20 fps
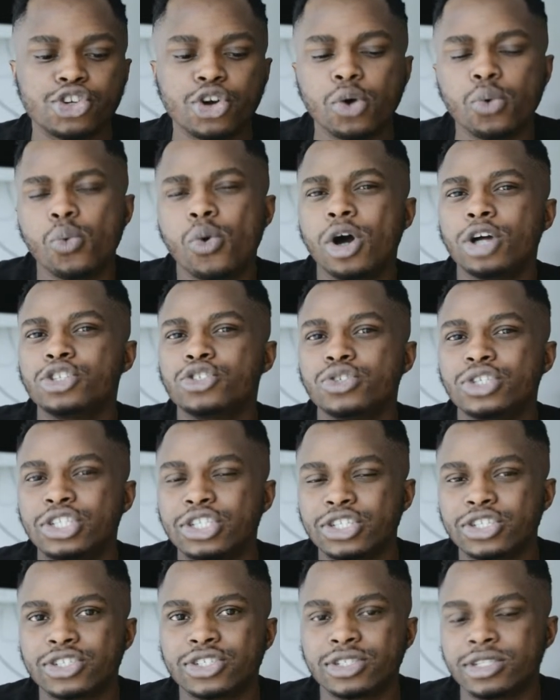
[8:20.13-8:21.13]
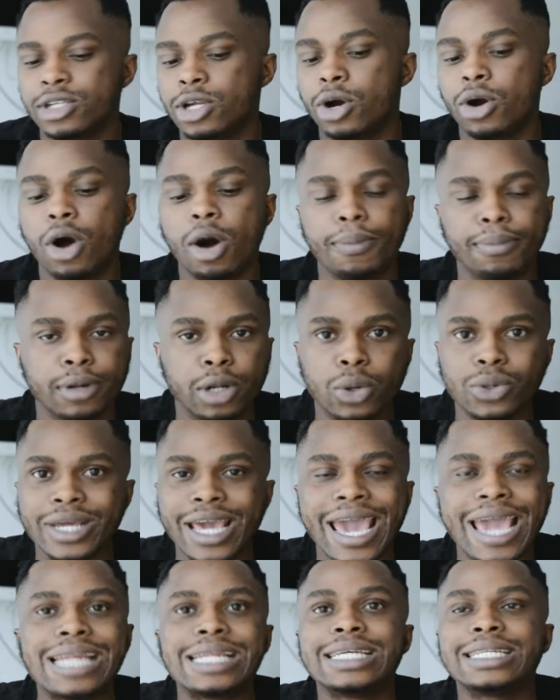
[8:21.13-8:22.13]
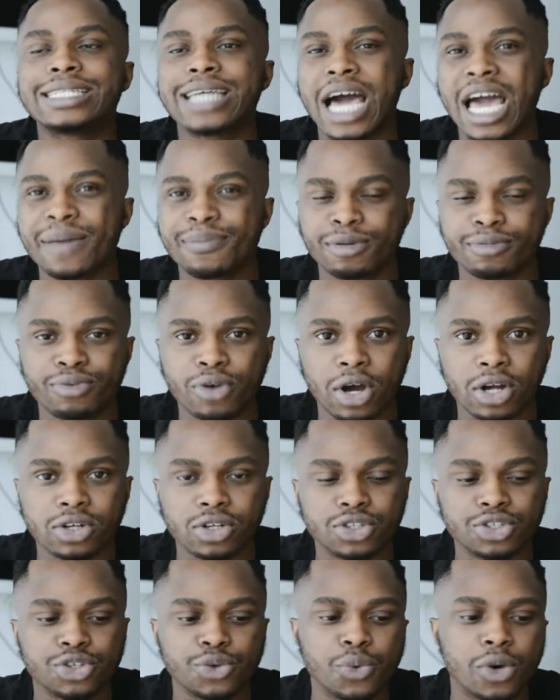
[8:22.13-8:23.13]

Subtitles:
don't want to just, you know, upload any type of products.